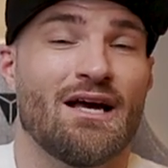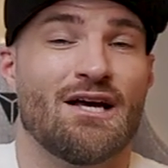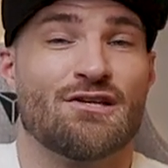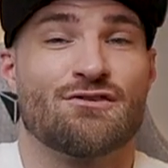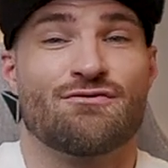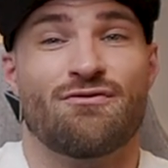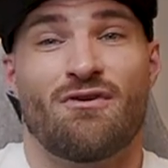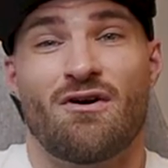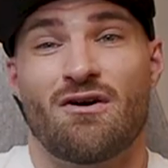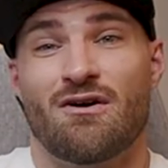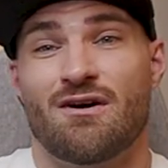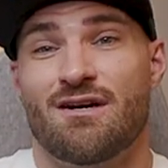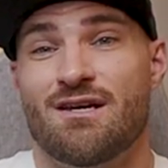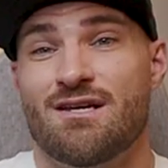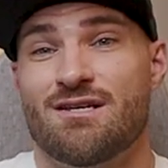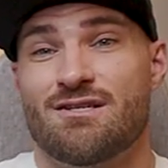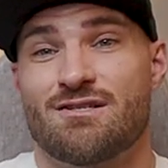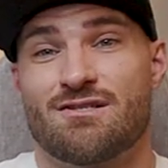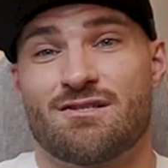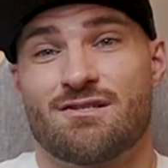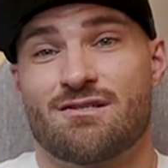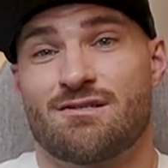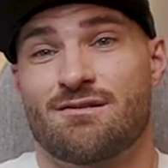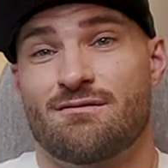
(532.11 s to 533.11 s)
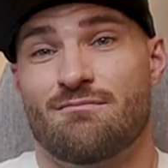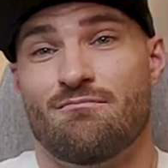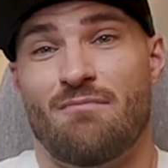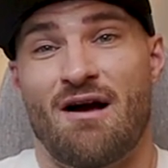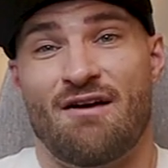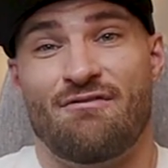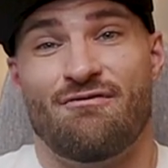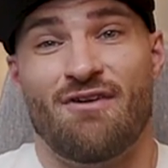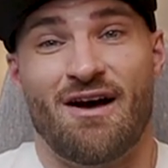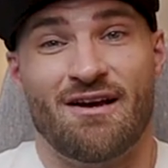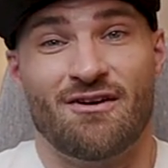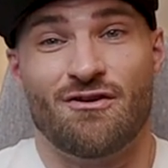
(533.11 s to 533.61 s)
as far as
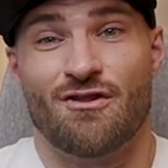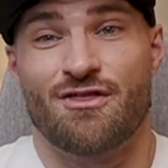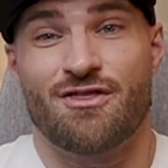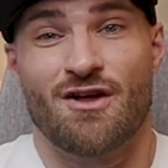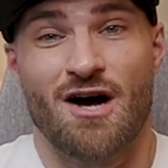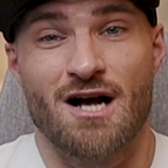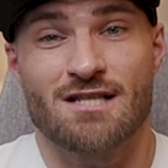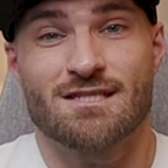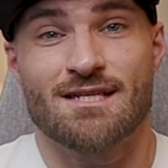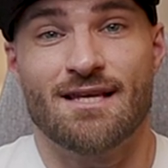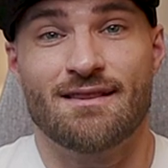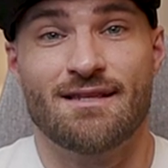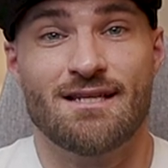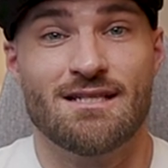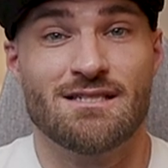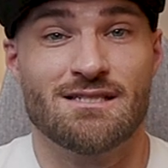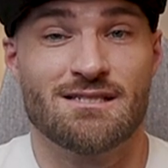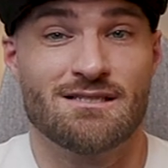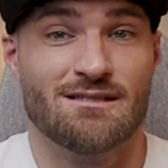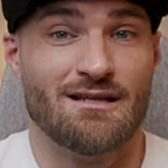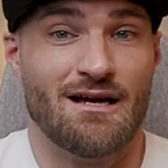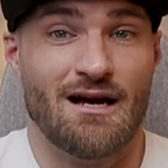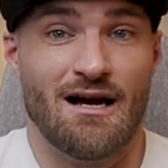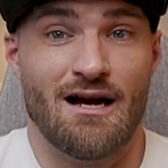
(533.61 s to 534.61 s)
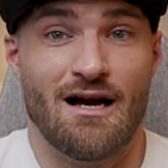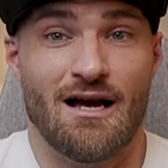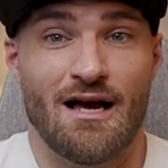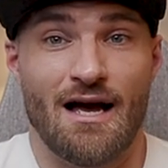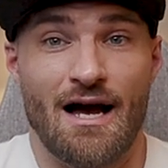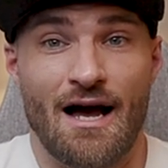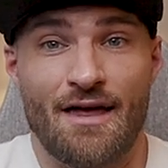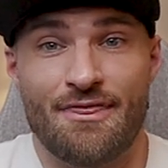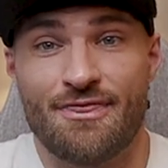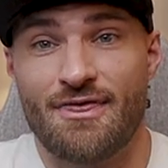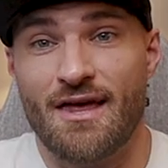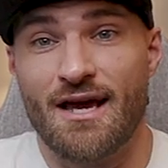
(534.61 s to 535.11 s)
my final thoughts on these,
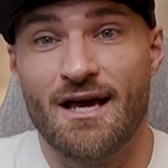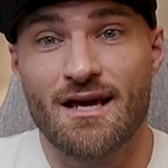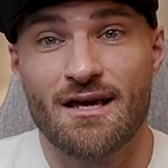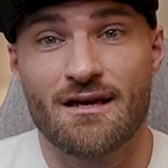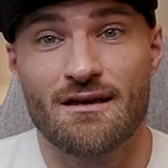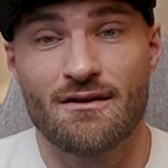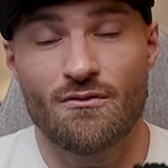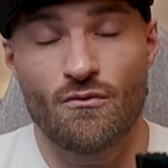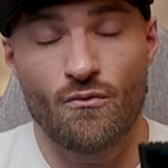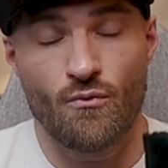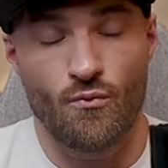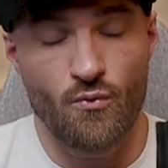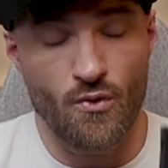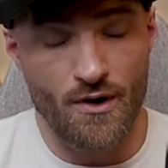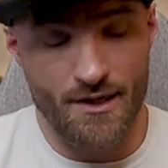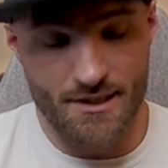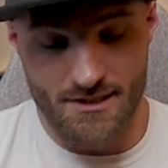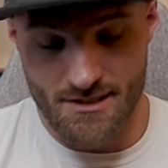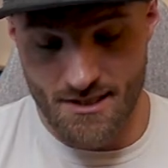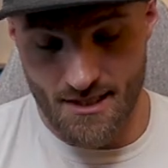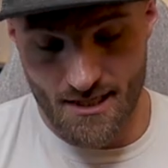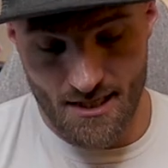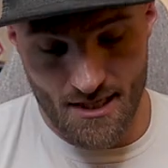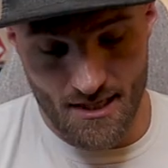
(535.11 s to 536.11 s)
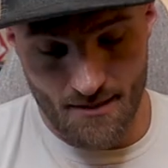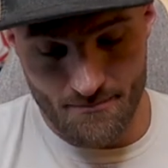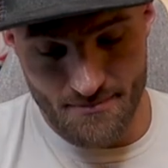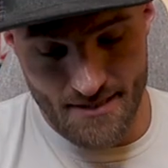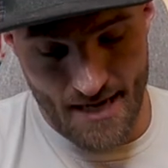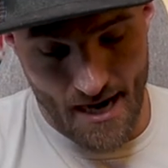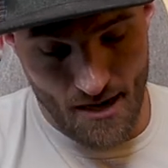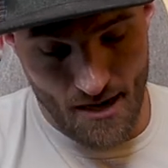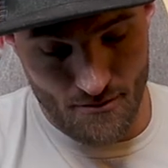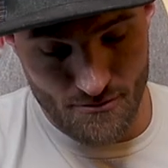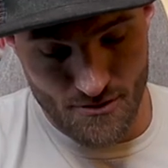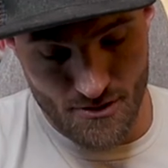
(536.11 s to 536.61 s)
I think what it's gonna come
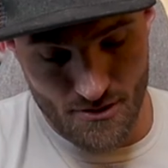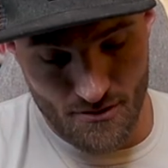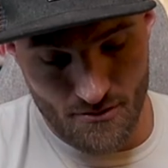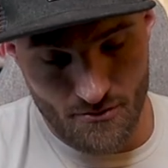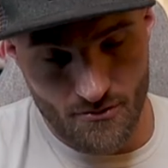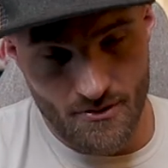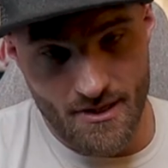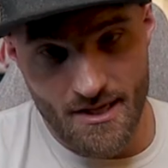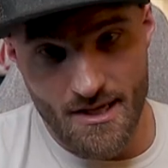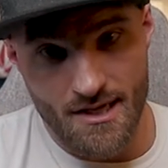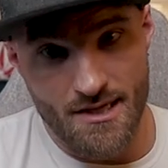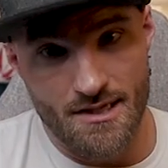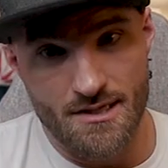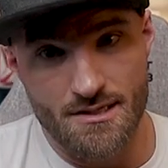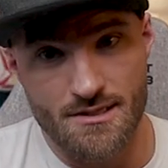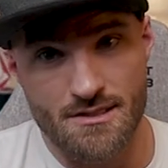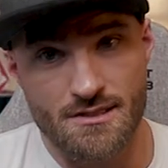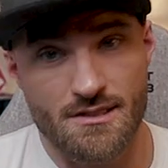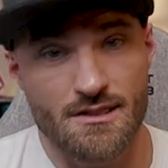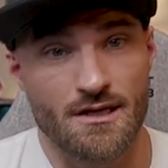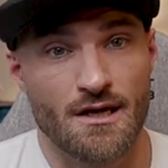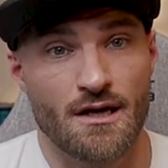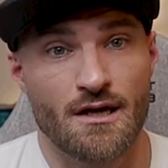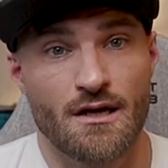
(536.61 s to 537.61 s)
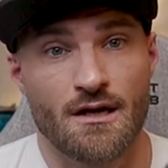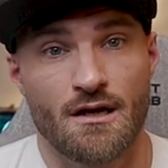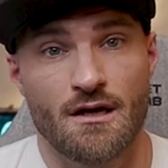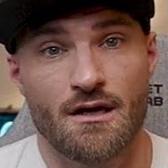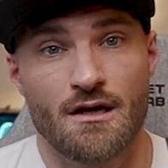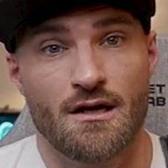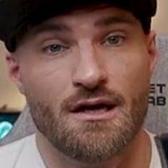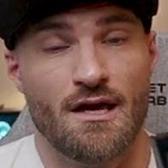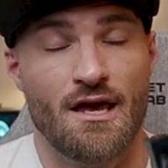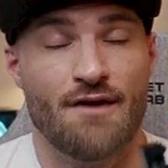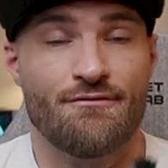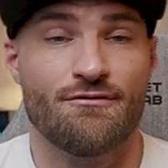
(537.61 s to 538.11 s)
down to is
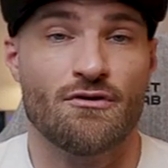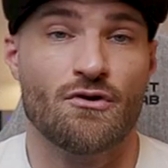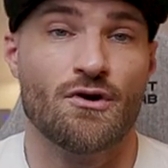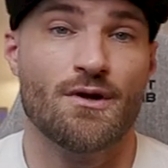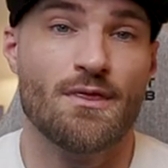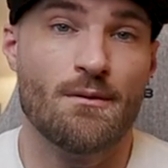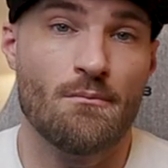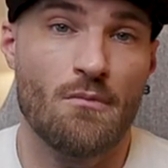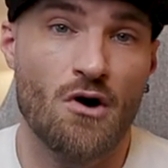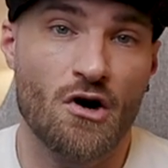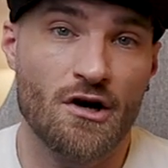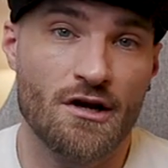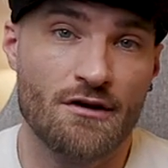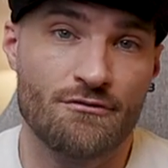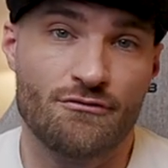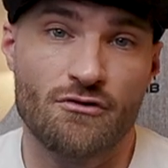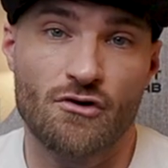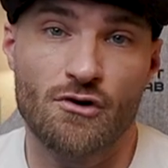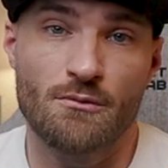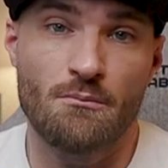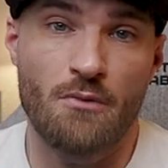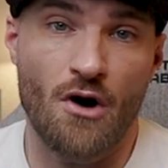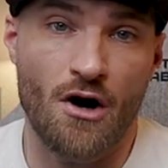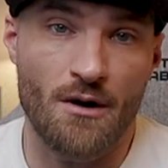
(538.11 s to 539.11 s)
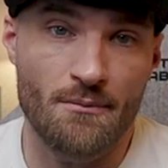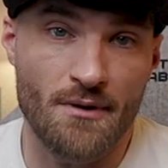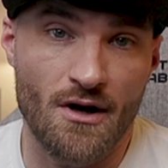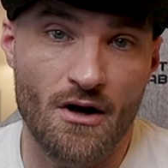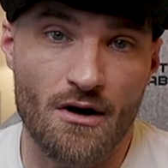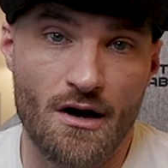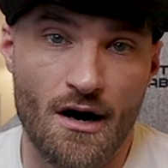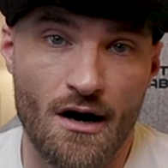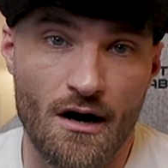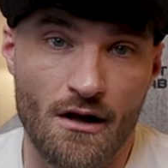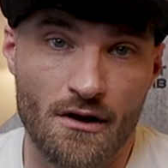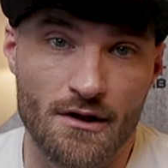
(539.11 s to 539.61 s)
if you're in the market for a barbell
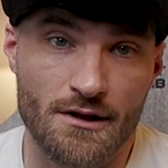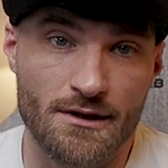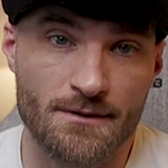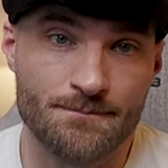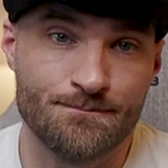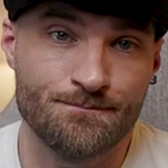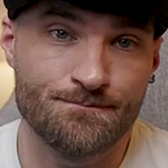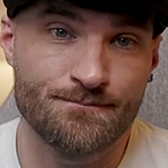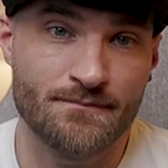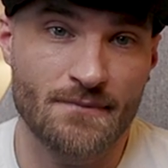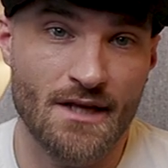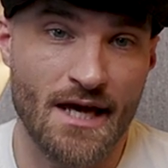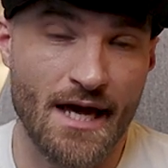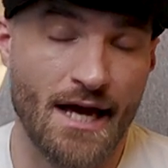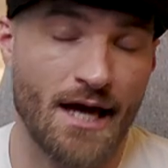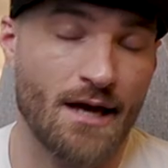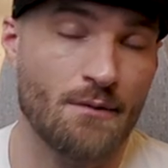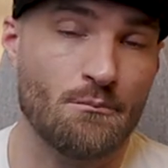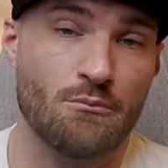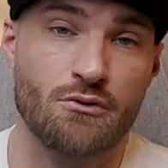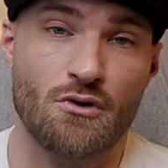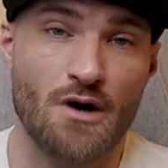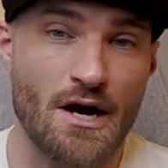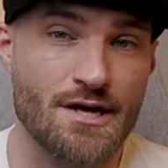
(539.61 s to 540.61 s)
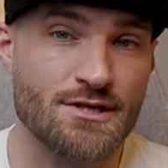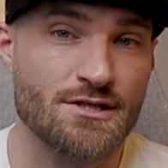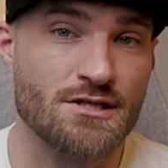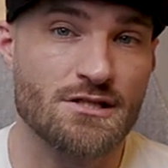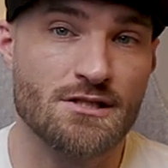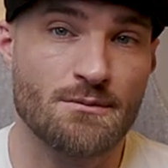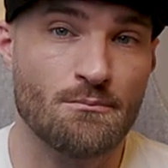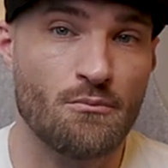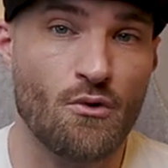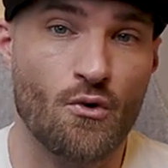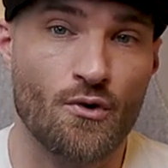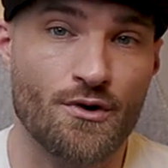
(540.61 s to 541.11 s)
collar and price
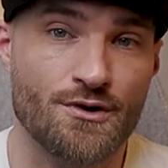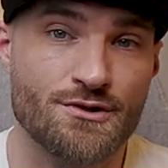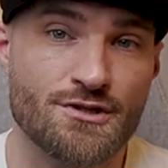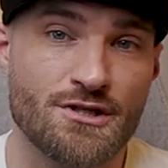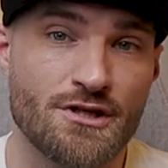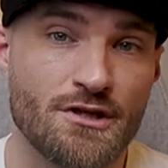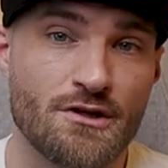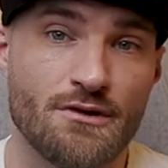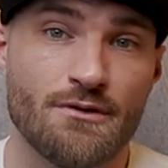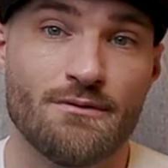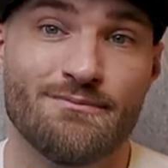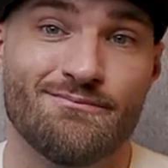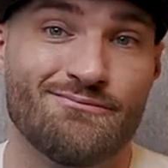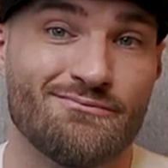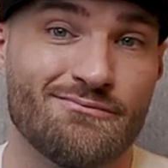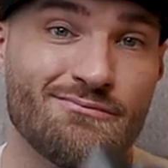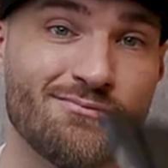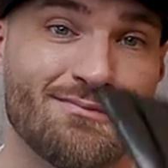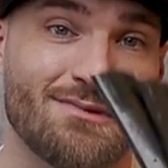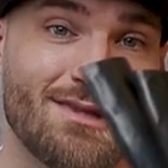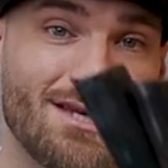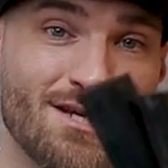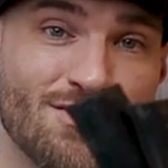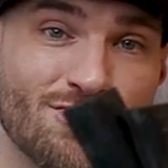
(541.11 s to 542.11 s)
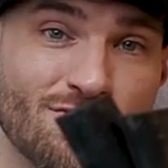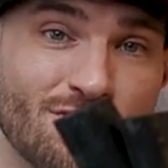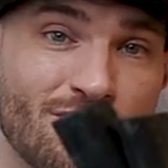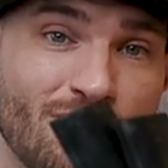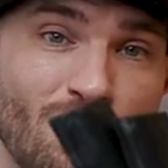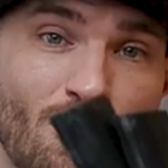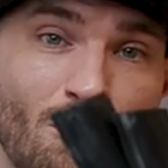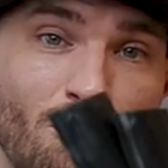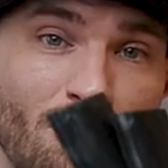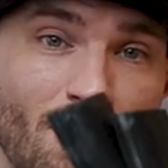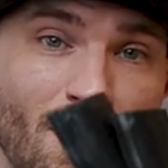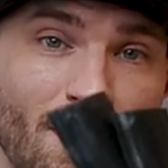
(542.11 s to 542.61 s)
is important to you, these are a
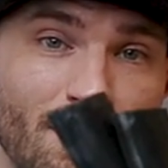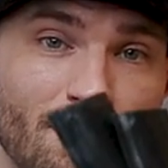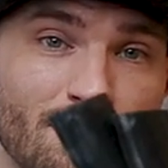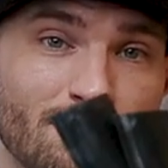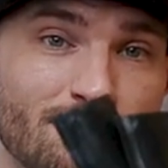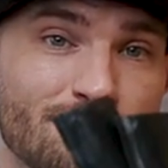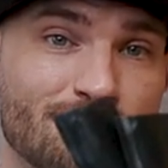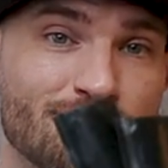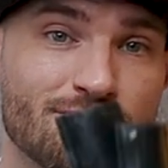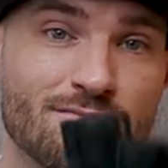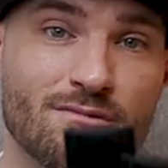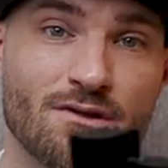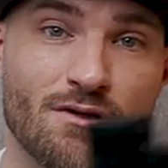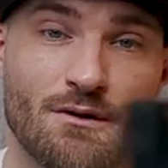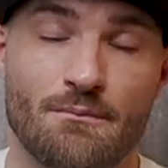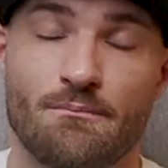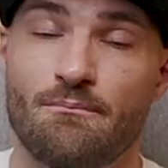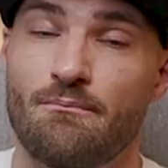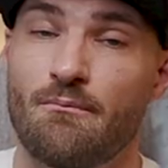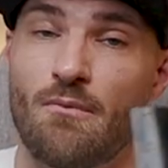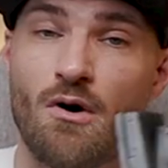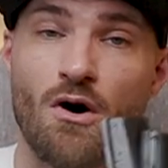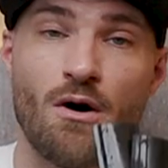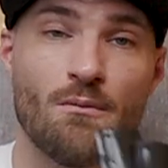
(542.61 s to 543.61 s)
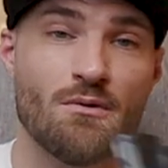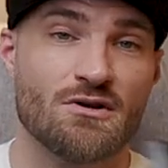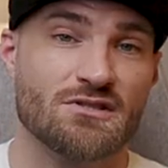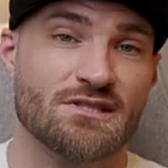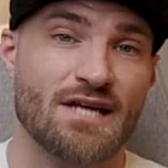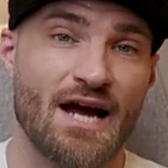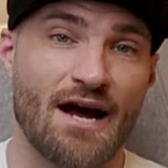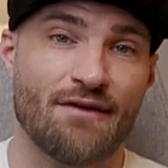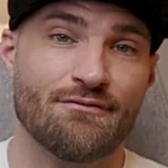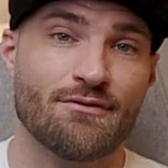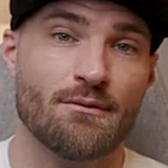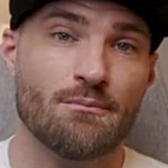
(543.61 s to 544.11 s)
no-brainer. They're almost
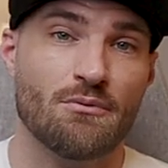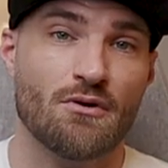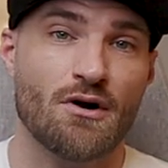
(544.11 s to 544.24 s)
half the